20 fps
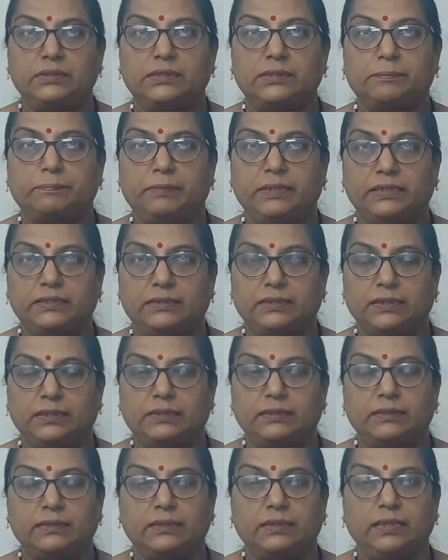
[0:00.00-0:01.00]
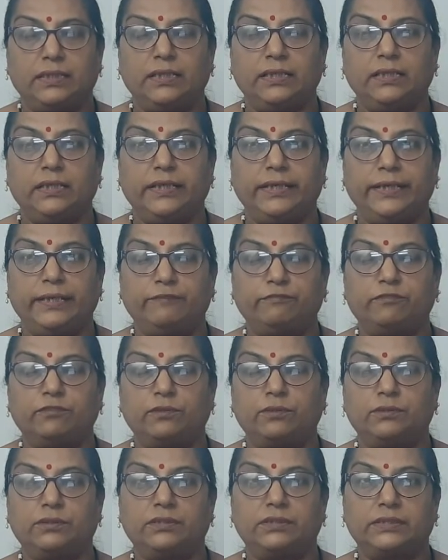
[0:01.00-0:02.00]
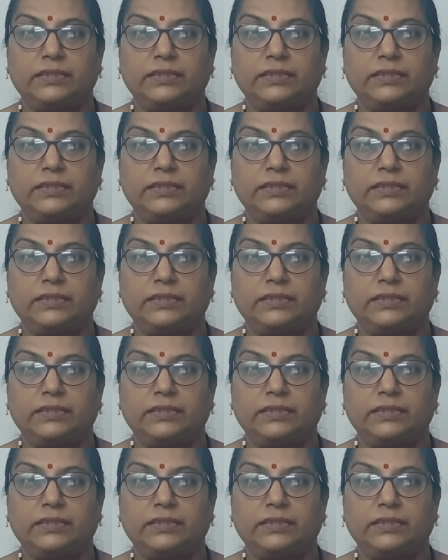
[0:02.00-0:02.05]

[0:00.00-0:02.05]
spacing in A4